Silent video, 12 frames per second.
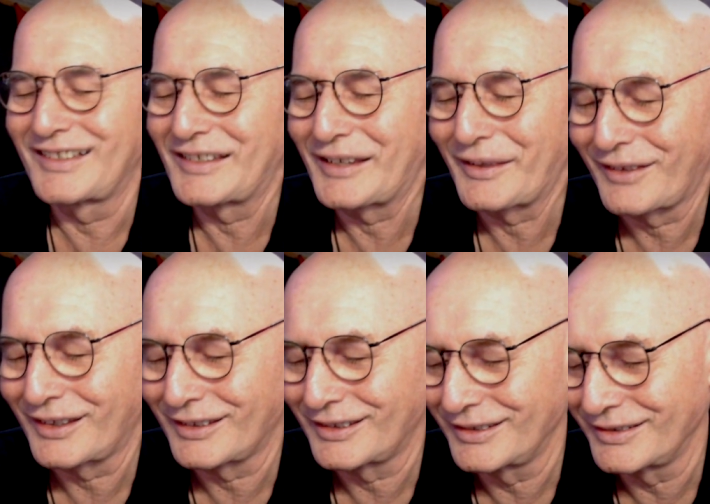I
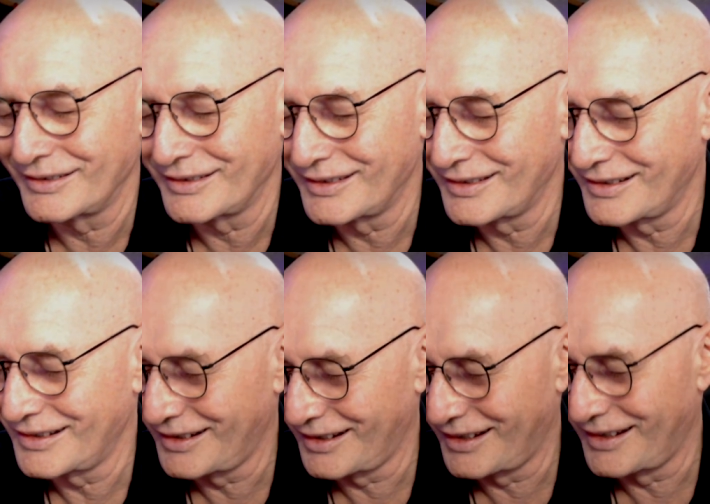thank you.
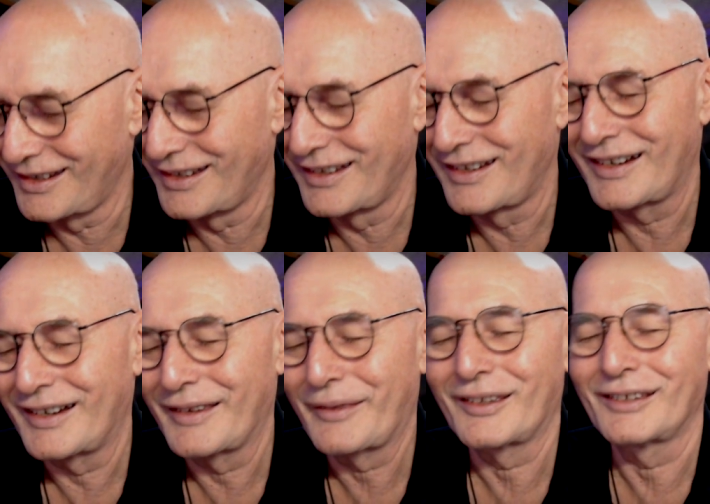
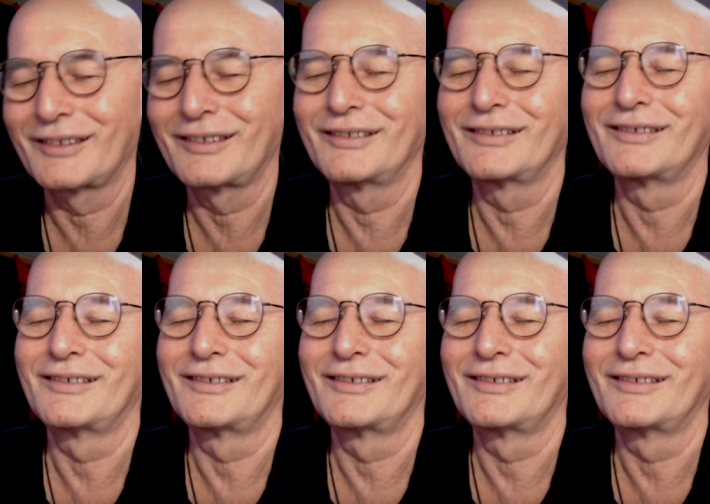I thank you.